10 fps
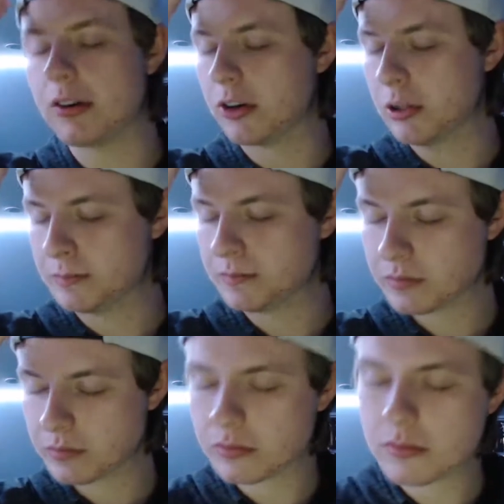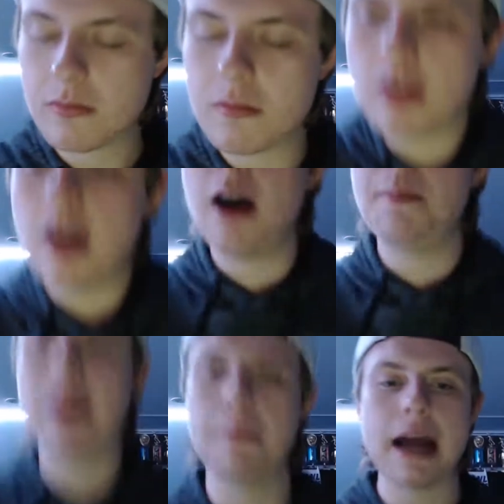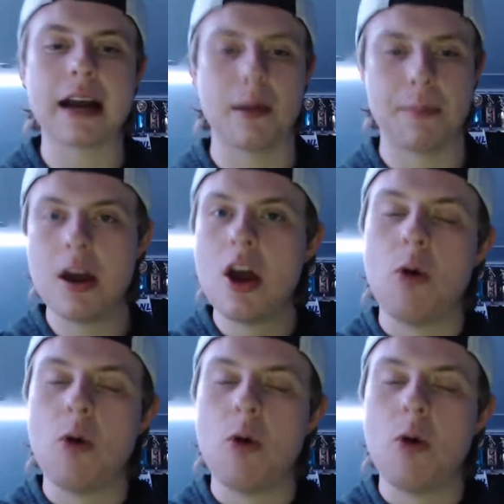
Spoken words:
to be the backup.